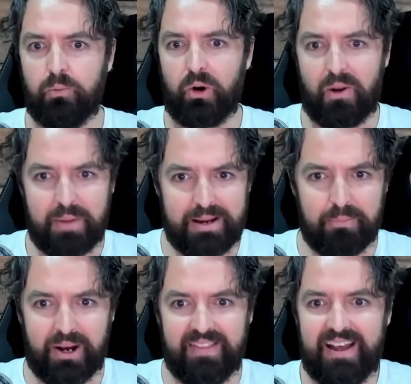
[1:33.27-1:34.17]
What do I mean
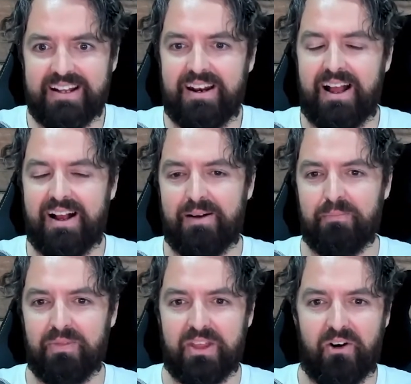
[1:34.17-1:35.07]
by that?
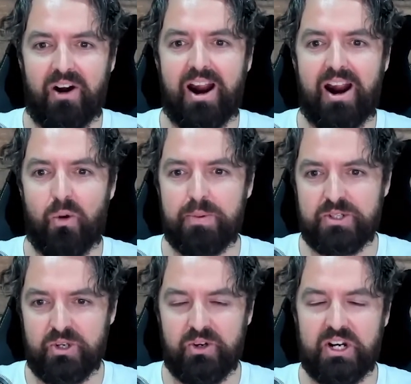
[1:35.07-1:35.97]
There are
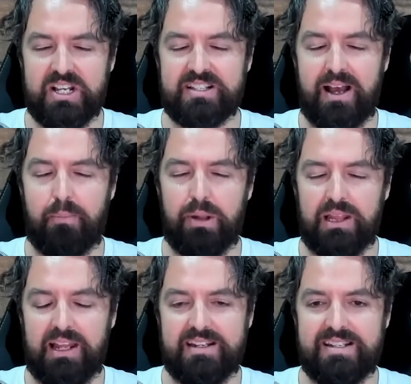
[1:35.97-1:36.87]
opportunities
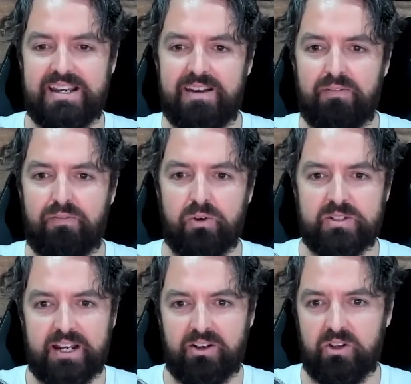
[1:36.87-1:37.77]
aplenty for
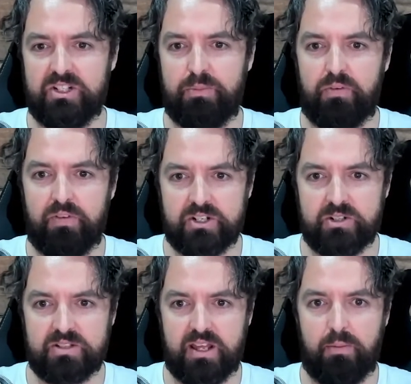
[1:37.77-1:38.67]
technology
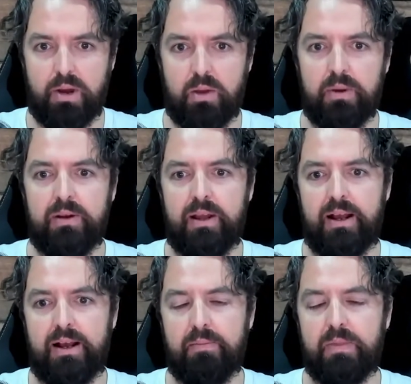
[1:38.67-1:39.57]
professionals at the moment.
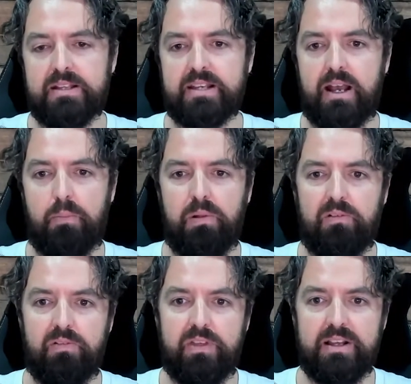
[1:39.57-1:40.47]
There's a
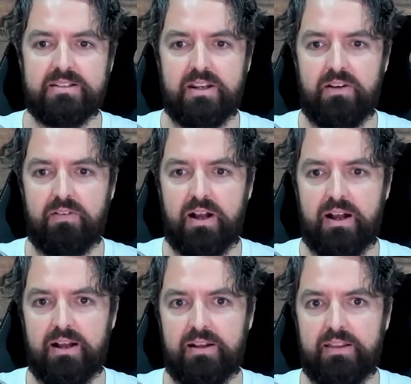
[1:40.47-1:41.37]
couple of things that
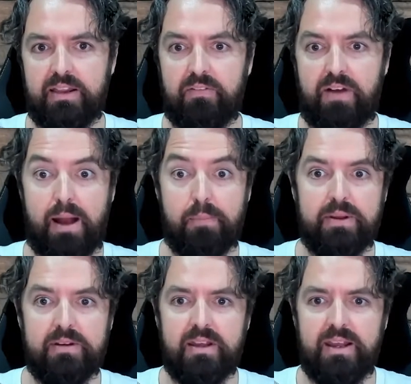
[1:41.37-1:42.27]
have
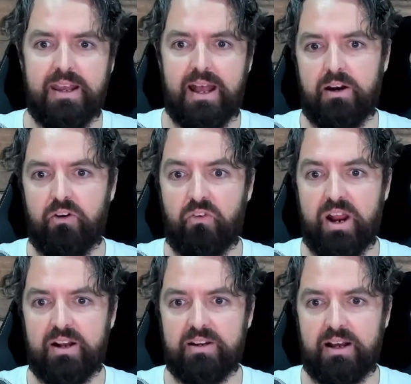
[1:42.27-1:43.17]
happened in and
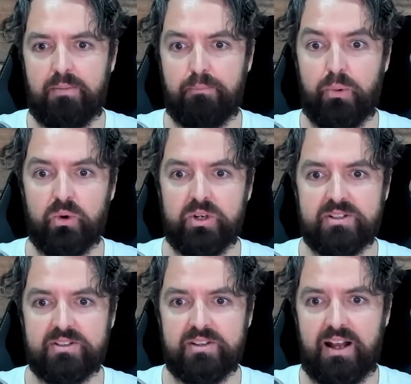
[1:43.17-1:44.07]
around
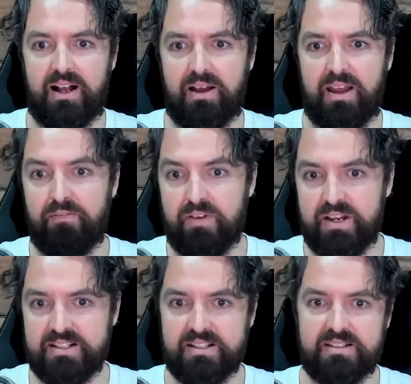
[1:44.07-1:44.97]
borders and
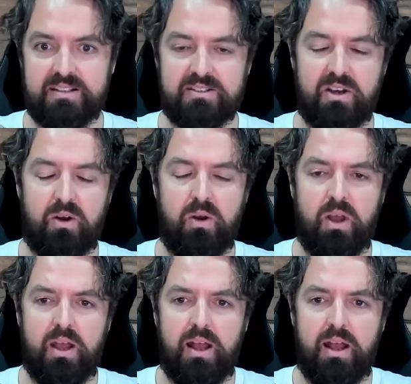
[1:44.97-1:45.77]
visas. So